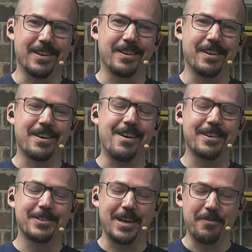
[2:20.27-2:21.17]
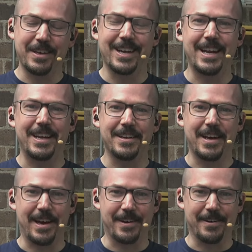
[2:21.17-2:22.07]
you, you call yourself the Canadian
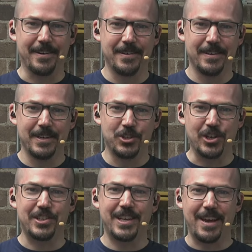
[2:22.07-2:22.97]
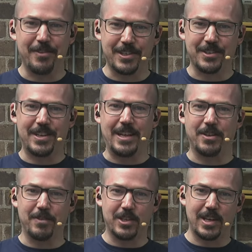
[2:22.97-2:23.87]
hacker. Just to mm-hmm. give us a sense
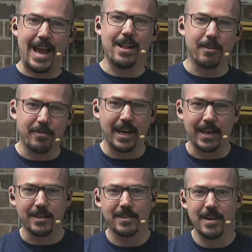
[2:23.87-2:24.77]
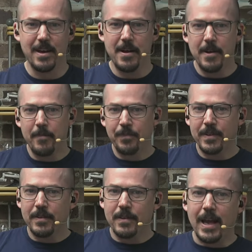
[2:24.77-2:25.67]
of the scale of things,
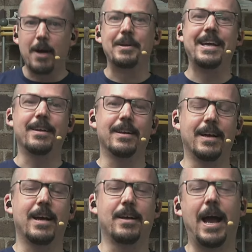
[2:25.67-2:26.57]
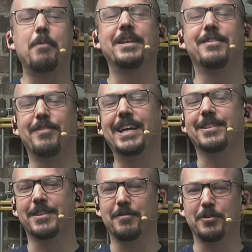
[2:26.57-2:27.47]
how many how many
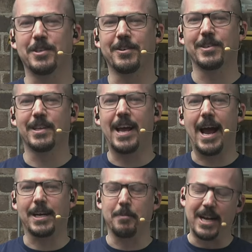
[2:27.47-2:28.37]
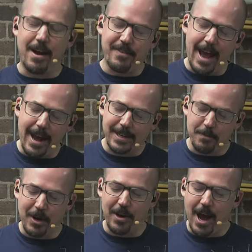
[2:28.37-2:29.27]
devices have you seriously hacked? I mean, I've hacked
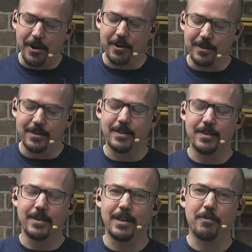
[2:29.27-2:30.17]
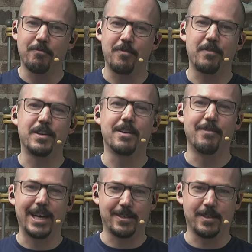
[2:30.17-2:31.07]
about 150
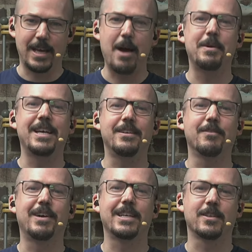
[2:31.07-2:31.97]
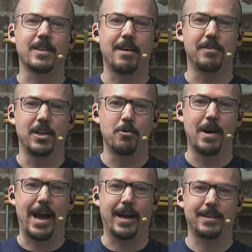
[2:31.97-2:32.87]
devices. How many devices have you
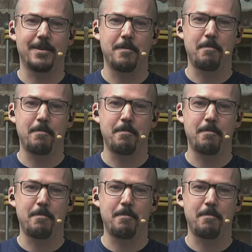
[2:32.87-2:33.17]
hacked?